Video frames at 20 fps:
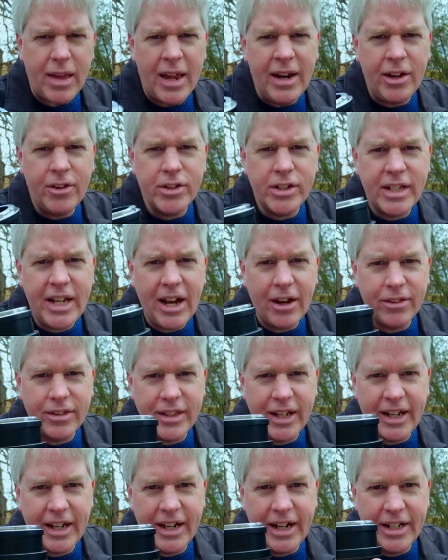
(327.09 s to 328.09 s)
And you can see how
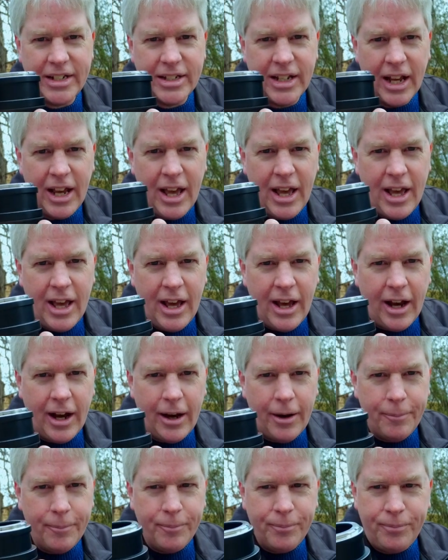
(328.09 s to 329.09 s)
thick it is.
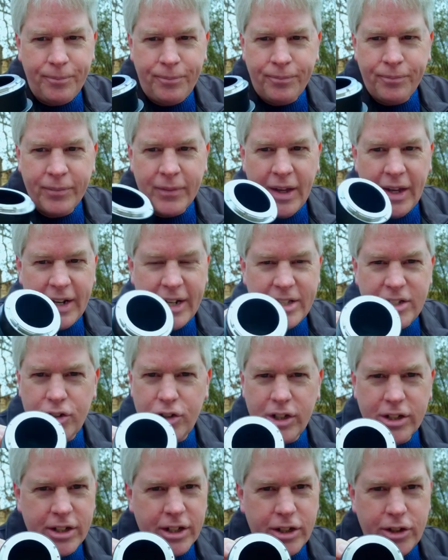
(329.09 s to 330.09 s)
And it's
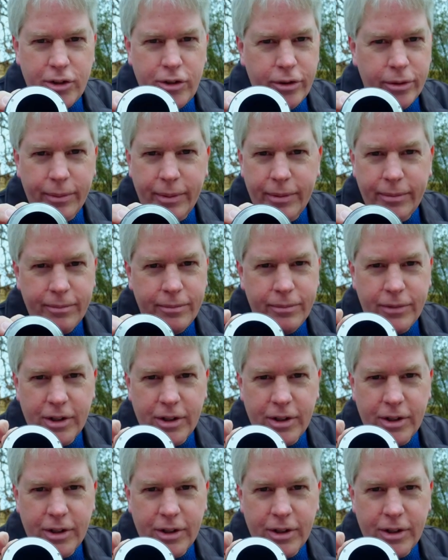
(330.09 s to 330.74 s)
just a tube.